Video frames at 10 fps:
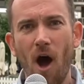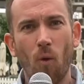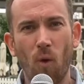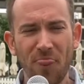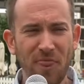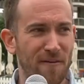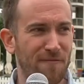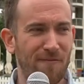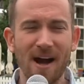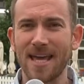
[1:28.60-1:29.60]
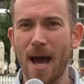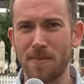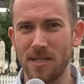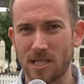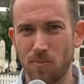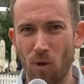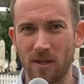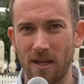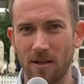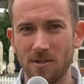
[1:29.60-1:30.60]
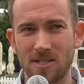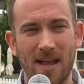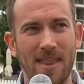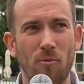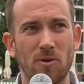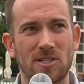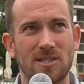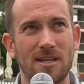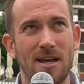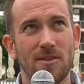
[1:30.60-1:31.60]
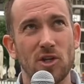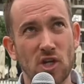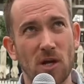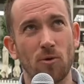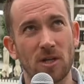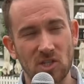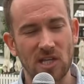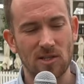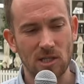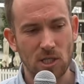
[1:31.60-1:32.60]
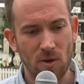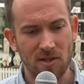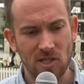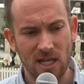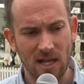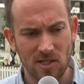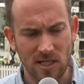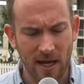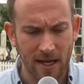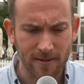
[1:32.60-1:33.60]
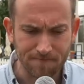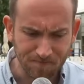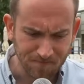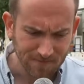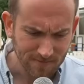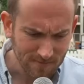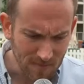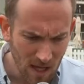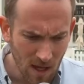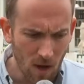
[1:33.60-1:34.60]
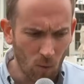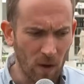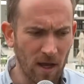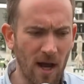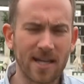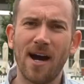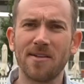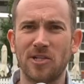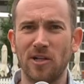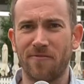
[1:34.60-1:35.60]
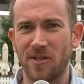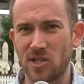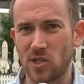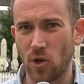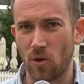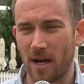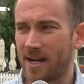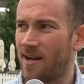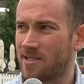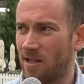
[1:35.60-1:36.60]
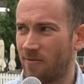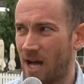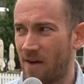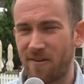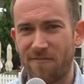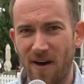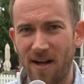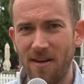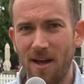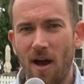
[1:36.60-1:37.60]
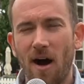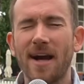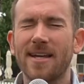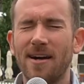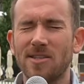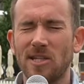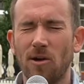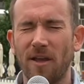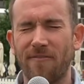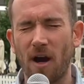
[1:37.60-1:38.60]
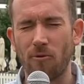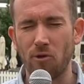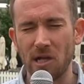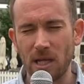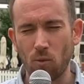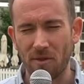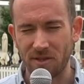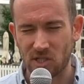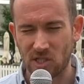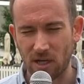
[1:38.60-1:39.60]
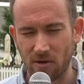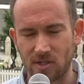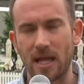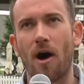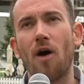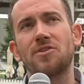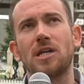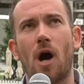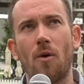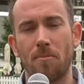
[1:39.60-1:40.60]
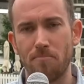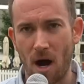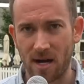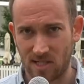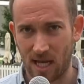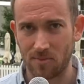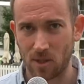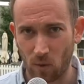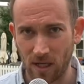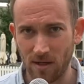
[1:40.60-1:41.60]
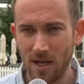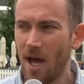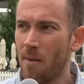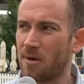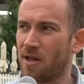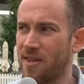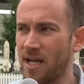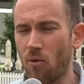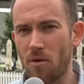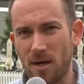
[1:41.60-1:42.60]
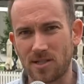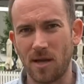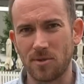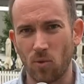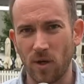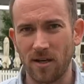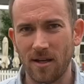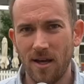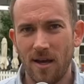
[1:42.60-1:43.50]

What the fuck happened this morning, England? And that was the general consensus throughout the stands today, where I can't tell if this is good. I can't tell if we're having fun. I can't tell if I really want this series. Now, obviously, I want my team to win, but I think I want my team to win